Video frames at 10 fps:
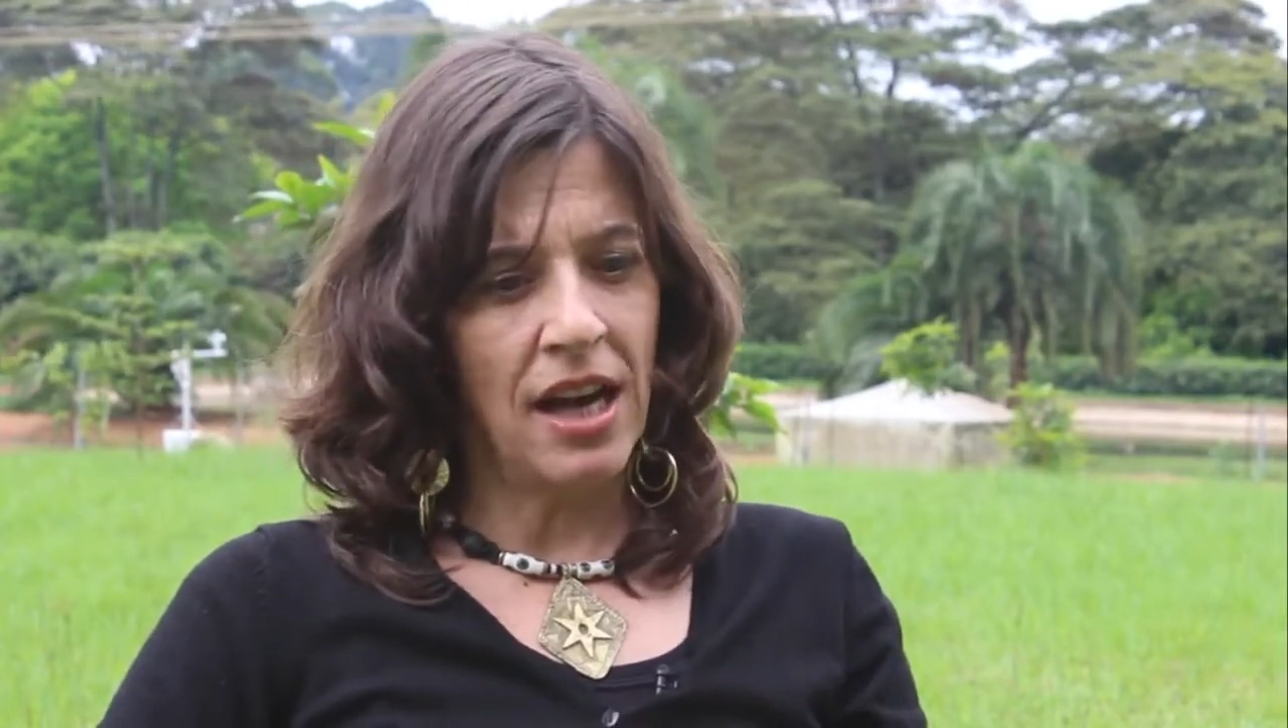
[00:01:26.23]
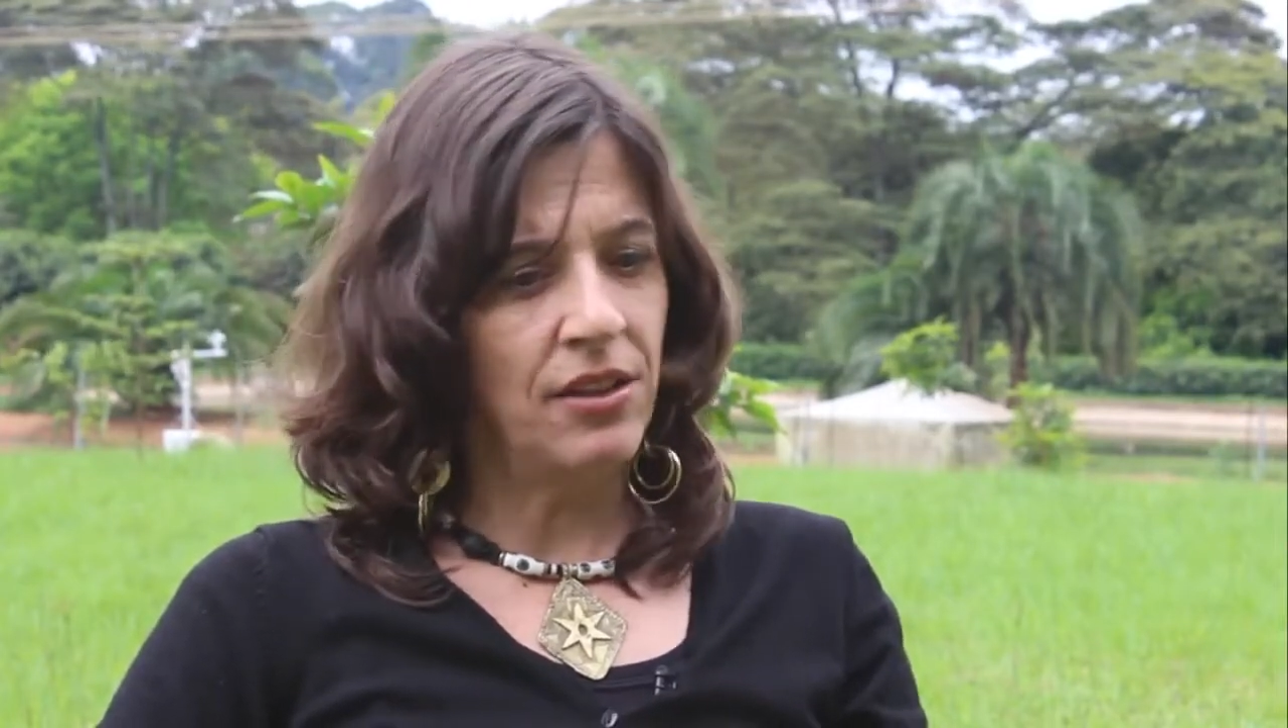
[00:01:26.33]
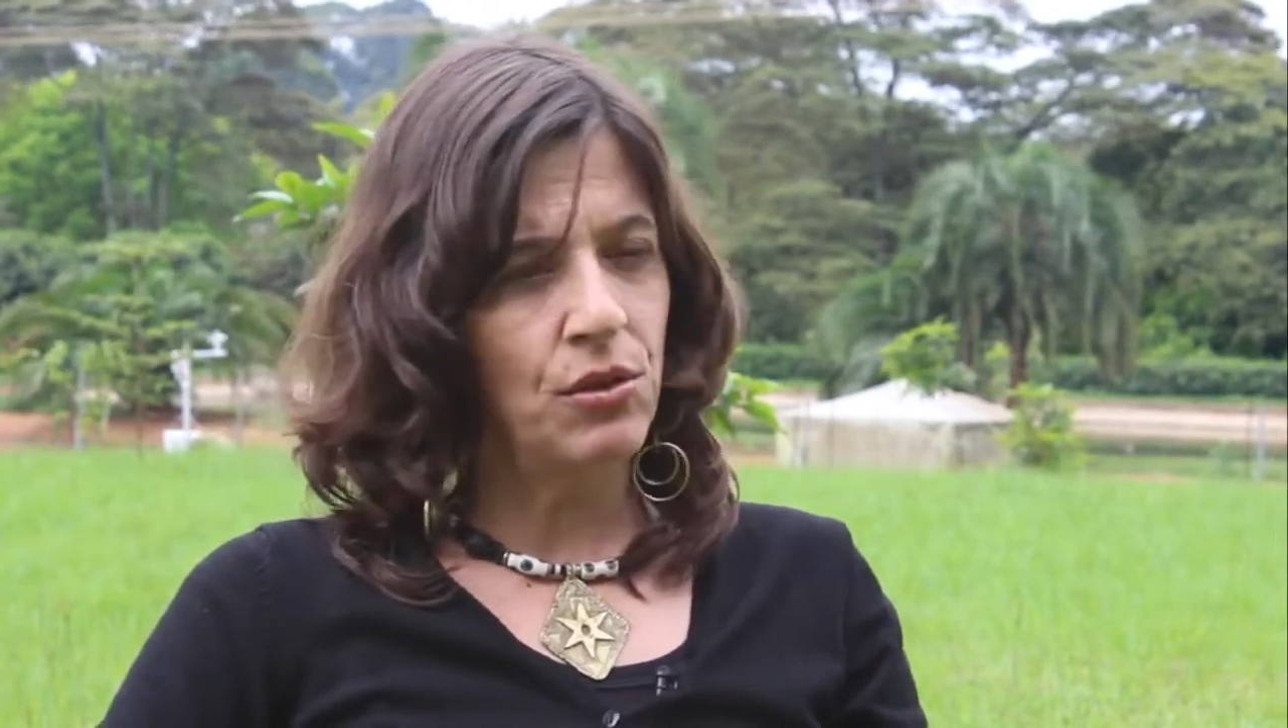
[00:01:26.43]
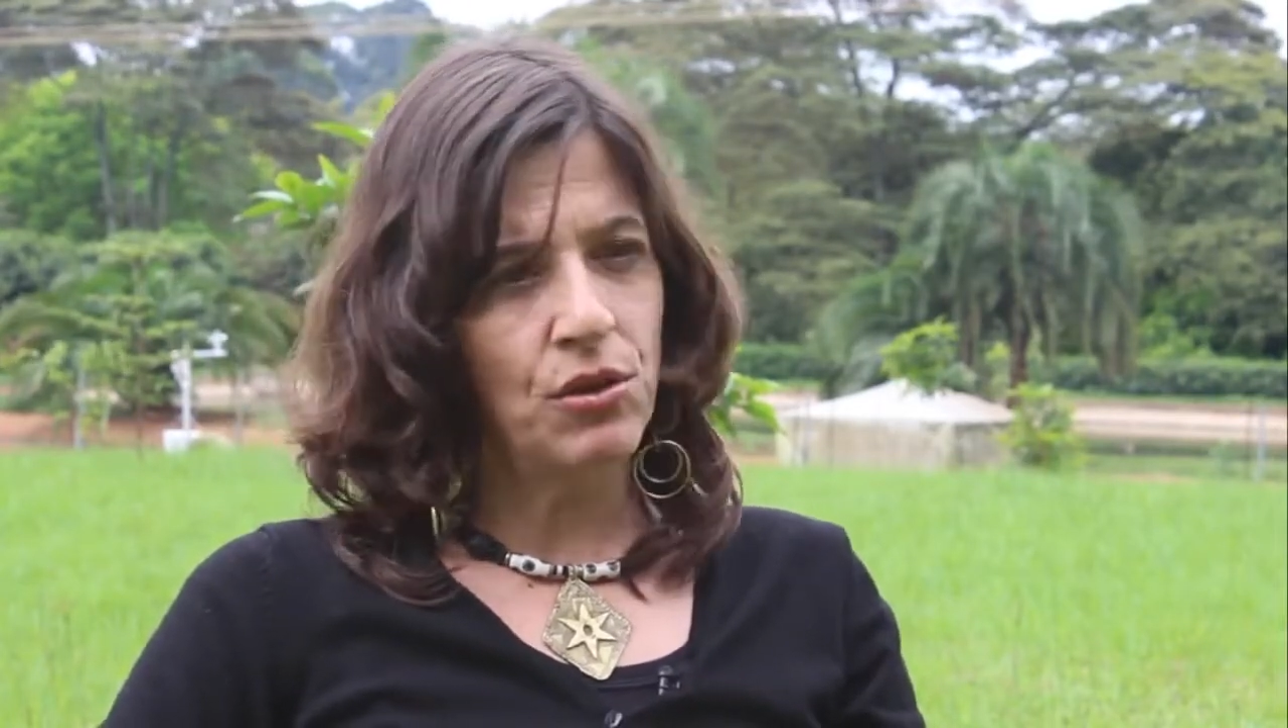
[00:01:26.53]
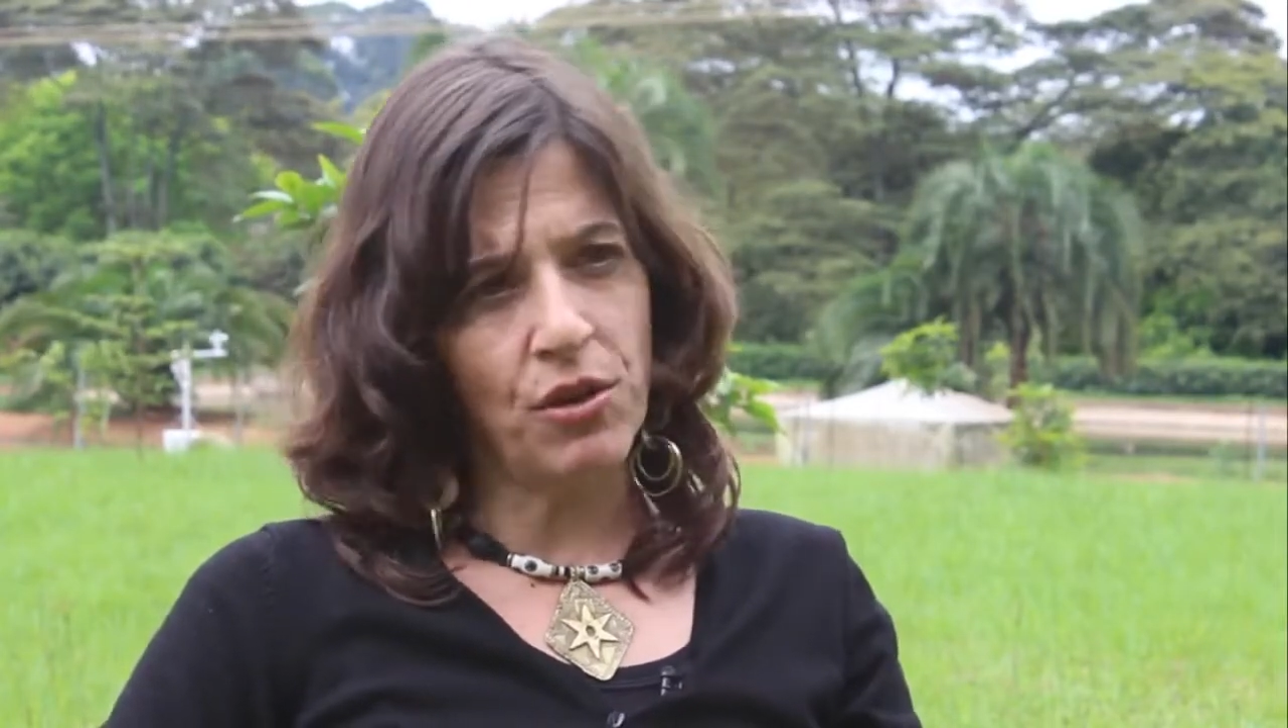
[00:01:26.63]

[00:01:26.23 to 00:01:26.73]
and to